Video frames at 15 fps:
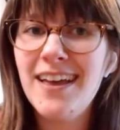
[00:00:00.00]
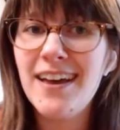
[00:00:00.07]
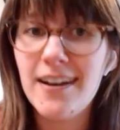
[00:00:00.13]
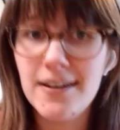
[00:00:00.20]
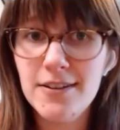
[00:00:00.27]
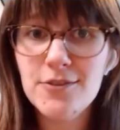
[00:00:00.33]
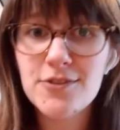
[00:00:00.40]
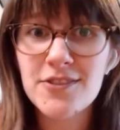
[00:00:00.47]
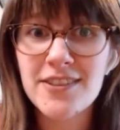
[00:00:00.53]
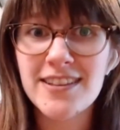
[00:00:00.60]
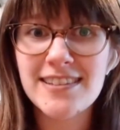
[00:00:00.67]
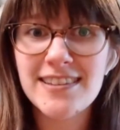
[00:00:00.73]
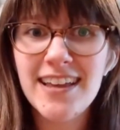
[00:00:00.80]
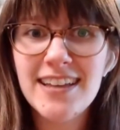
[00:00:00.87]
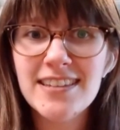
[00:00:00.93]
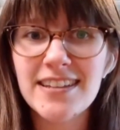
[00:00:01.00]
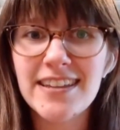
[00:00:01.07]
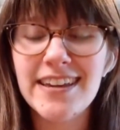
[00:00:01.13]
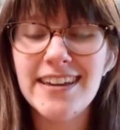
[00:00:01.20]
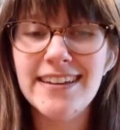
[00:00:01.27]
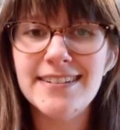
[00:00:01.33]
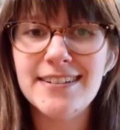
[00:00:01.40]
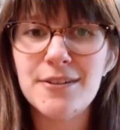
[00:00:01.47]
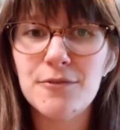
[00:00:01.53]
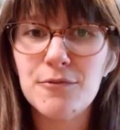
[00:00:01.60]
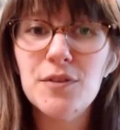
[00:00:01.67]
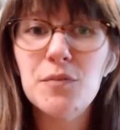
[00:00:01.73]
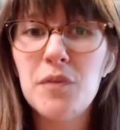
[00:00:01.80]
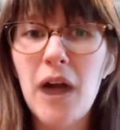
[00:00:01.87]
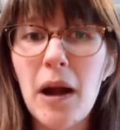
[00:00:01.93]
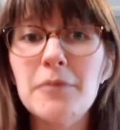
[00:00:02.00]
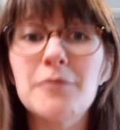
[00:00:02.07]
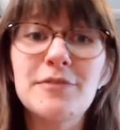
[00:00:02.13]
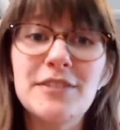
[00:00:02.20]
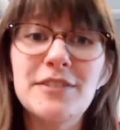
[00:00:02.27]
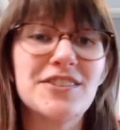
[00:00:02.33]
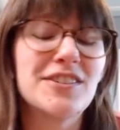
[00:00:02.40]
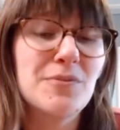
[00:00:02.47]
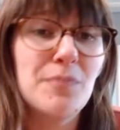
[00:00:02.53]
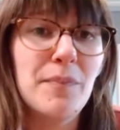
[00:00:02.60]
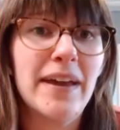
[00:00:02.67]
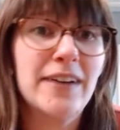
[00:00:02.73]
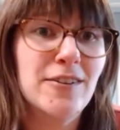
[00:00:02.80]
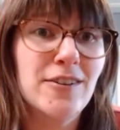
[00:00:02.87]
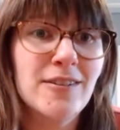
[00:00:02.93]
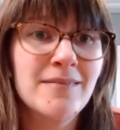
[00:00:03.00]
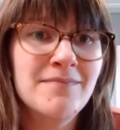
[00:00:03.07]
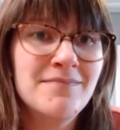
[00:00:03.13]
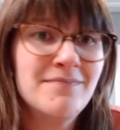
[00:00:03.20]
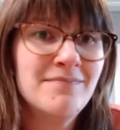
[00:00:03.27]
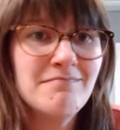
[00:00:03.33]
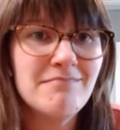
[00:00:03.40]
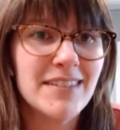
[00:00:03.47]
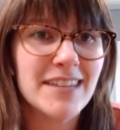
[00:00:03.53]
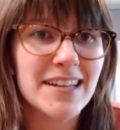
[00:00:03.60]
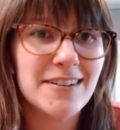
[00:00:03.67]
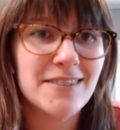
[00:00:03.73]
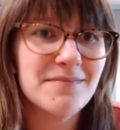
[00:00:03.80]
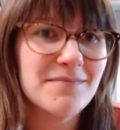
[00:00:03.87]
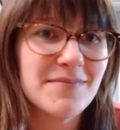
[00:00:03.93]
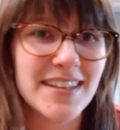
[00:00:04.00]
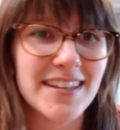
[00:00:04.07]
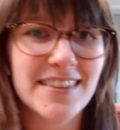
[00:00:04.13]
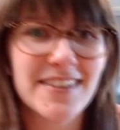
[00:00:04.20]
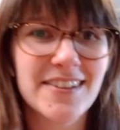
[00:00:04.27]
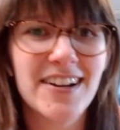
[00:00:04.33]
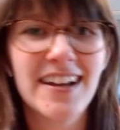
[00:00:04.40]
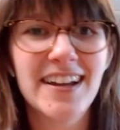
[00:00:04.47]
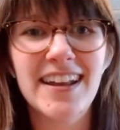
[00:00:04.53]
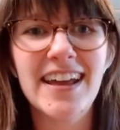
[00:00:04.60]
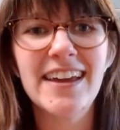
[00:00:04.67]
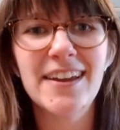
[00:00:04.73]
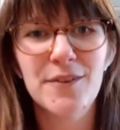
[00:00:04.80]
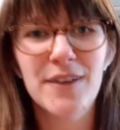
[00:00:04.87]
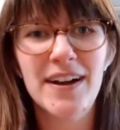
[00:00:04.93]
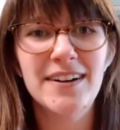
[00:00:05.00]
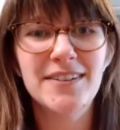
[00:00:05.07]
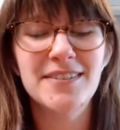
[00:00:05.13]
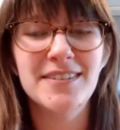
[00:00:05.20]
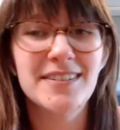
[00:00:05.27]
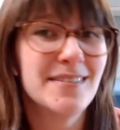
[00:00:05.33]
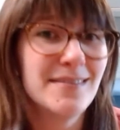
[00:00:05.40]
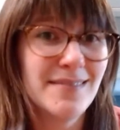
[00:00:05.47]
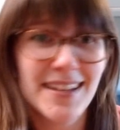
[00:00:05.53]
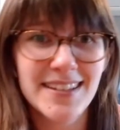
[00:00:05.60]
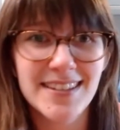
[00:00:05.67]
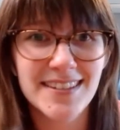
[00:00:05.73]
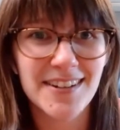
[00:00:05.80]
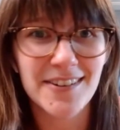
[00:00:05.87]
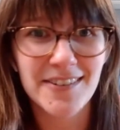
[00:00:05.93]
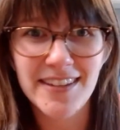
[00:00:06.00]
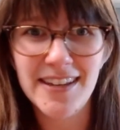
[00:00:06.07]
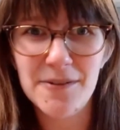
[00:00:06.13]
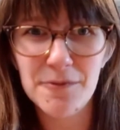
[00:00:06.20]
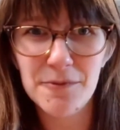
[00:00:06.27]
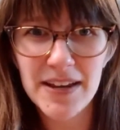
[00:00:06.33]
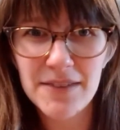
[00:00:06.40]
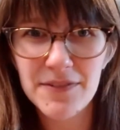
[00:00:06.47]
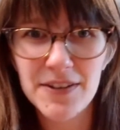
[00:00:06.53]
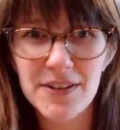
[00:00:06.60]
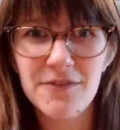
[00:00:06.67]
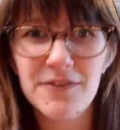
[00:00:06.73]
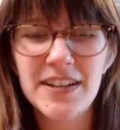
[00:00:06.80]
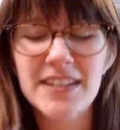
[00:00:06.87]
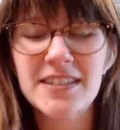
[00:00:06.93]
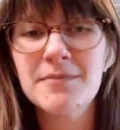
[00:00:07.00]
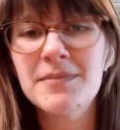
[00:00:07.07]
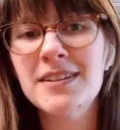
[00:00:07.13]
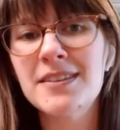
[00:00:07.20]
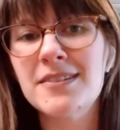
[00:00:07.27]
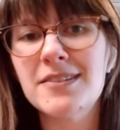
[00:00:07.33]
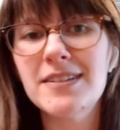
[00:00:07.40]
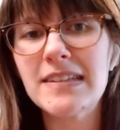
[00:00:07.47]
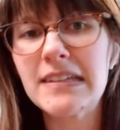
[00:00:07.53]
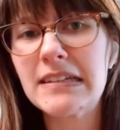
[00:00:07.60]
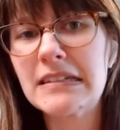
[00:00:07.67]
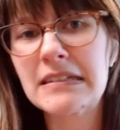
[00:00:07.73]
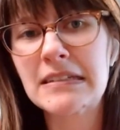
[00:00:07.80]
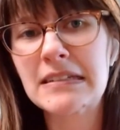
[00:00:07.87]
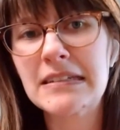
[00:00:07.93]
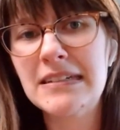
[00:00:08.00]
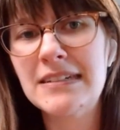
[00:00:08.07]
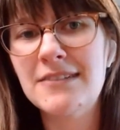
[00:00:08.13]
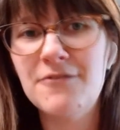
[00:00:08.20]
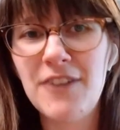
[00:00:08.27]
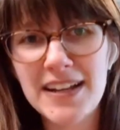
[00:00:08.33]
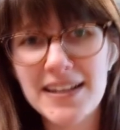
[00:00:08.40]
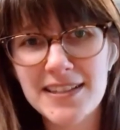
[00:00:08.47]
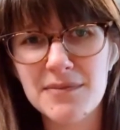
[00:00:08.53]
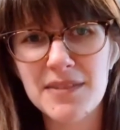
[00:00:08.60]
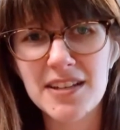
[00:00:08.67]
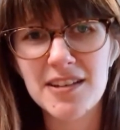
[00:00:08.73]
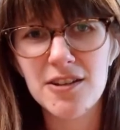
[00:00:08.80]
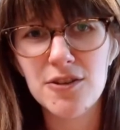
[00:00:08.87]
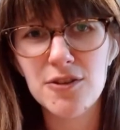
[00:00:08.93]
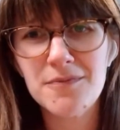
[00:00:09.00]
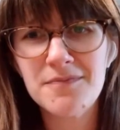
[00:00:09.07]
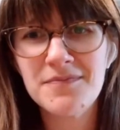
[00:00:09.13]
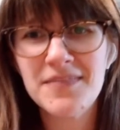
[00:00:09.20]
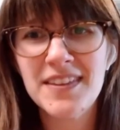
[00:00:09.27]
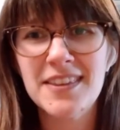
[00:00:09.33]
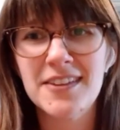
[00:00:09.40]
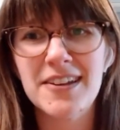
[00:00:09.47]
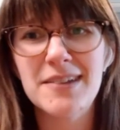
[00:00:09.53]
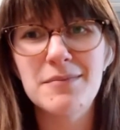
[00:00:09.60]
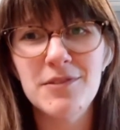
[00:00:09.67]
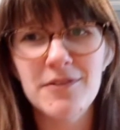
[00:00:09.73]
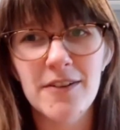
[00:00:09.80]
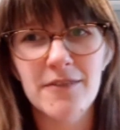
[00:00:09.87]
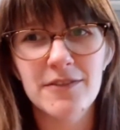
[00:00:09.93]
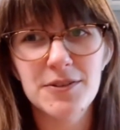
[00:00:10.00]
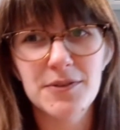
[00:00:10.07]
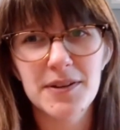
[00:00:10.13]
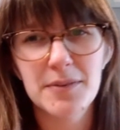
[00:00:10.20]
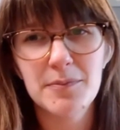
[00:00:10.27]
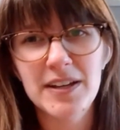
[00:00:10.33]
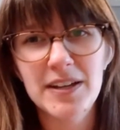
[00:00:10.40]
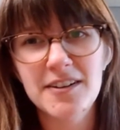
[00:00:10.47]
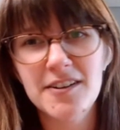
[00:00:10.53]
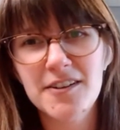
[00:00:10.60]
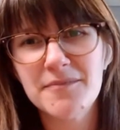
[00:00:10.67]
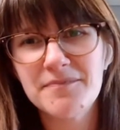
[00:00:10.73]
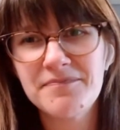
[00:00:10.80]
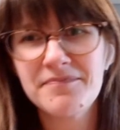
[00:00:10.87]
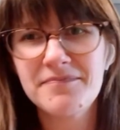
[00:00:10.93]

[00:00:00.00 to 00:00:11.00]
A user that's less engaged will probably just bail. They're not going to hang around necessarily and wait for you to fix something. They're just going to find something new. They're going to move over to a competitor.